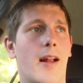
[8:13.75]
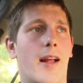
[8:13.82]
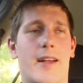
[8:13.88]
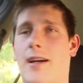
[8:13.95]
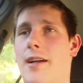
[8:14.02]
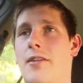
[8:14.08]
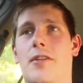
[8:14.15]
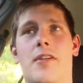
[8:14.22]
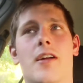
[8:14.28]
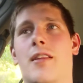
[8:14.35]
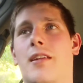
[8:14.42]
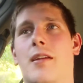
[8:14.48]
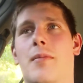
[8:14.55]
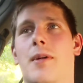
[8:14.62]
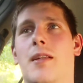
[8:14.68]
like i know
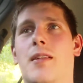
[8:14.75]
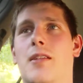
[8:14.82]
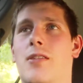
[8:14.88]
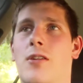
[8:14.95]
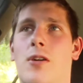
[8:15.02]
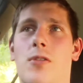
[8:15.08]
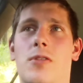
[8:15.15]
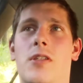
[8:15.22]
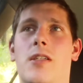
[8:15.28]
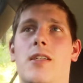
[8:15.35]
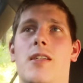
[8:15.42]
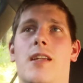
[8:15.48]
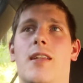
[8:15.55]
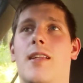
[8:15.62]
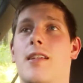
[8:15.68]
nothing about these
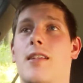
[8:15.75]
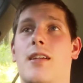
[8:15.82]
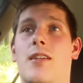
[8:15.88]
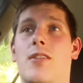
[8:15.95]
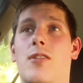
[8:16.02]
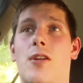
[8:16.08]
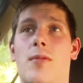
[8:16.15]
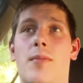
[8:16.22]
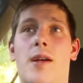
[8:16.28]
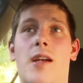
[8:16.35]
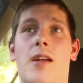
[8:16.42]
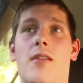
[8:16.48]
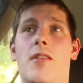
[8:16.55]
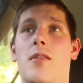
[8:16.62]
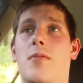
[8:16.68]
cultures and there's like so
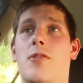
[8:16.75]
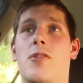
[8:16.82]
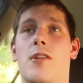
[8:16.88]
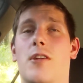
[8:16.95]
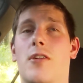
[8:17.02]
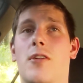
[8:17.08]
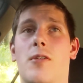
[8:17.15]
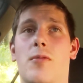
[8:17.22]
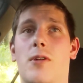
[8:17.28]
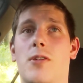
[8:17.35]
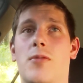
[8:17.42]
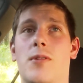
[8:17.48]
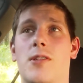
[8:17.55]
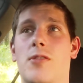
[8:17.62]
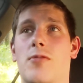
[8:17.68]
many of them so i don't know
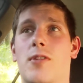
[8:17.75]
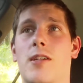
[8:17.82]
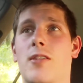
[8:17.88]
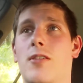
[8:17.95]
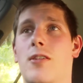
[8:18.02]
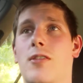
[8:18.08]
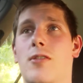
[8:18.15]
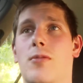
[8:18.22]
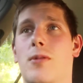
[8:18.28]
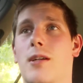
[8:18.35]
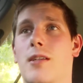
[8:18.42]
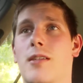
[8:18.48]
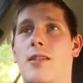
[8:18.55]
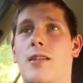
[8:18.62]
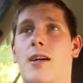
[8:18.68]
which one to research or where
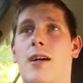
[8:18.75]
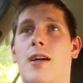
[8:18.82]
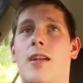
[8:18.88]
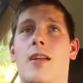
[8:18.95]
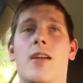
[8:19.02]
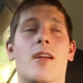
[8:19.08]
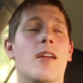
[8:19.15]
to start